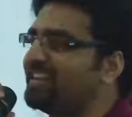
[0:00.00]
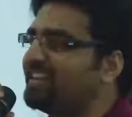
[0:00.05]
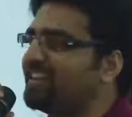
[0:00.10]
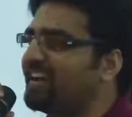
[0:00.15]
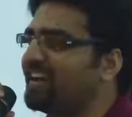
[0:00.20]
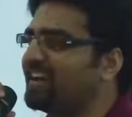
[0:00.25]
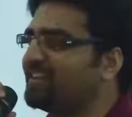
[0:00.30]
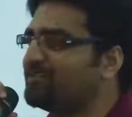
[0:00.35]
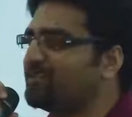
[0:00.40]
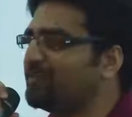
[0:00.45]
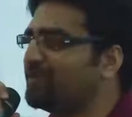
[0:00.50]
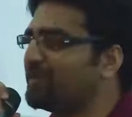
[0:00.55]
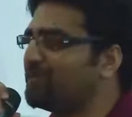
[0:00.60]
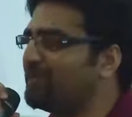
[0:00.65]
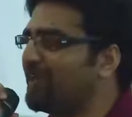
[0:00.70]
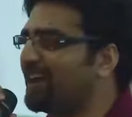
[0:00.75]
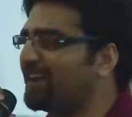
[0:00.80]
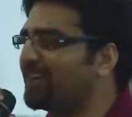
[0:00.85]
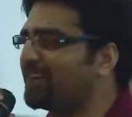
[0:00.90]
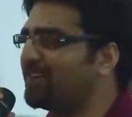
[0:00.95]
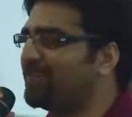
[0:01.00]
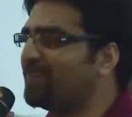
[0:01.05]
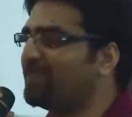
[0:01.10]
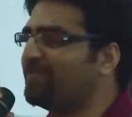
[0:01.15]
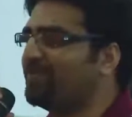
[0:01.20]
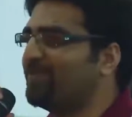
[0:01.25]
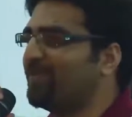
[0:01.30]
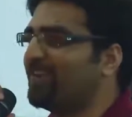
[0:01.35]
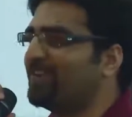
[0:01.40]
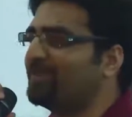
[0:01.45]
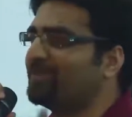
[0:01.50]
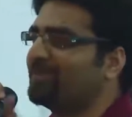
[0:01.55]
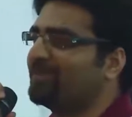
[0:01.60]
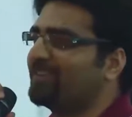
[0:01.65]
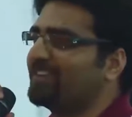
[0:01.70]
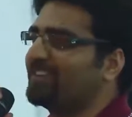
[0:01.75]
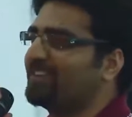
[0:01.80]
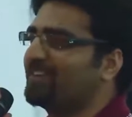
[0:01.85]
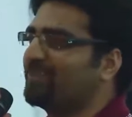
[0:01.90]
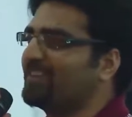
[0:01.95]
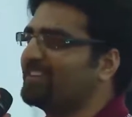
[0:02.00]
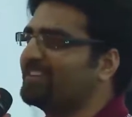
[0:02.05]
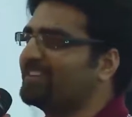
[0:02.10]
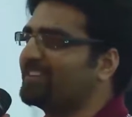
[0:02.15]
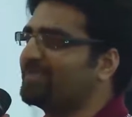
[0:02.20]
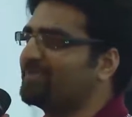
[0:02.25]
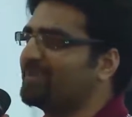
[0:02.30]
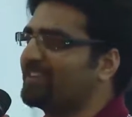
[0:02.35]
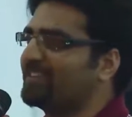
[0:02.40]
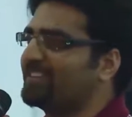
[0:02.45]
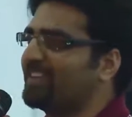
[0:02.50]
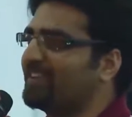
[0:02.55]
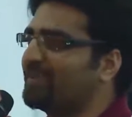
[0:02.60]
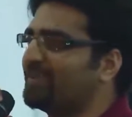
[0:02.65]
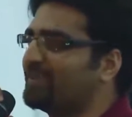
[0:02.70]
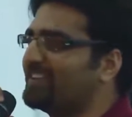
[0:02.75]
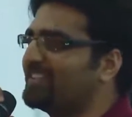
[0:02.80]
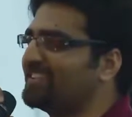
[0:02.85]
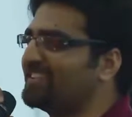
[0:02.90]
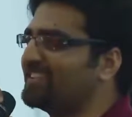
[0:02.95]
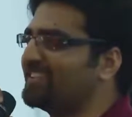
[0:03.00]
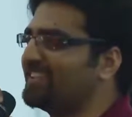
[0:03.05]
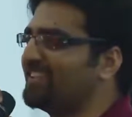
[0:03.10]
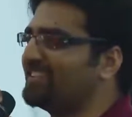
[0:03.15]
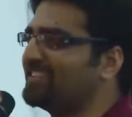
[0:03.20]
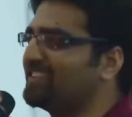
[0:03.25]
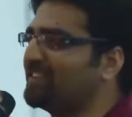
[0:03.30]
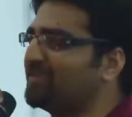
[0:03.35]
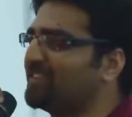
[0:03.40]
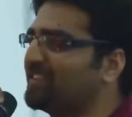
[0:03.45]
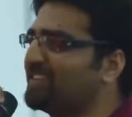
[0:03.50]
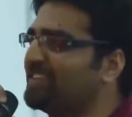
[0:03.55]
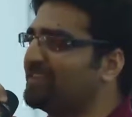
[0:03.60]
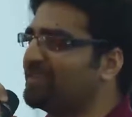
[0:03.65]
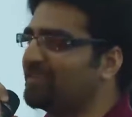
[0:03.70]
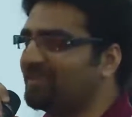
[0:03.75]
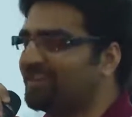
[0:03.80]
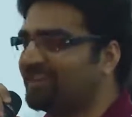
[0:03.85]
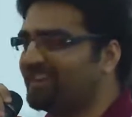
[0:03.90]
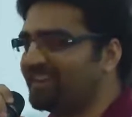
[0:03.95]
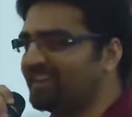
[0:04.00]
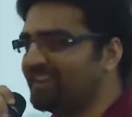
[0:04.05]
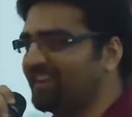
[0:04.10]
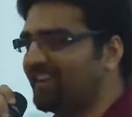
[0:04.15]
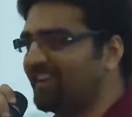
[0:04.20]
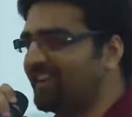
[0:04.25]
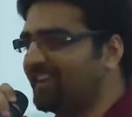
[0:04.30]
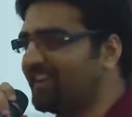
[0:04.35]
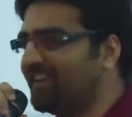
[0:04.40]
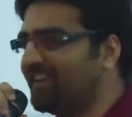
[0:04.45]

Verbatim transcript: There has to be a background formed for the question because otherwise it's difficult to understand.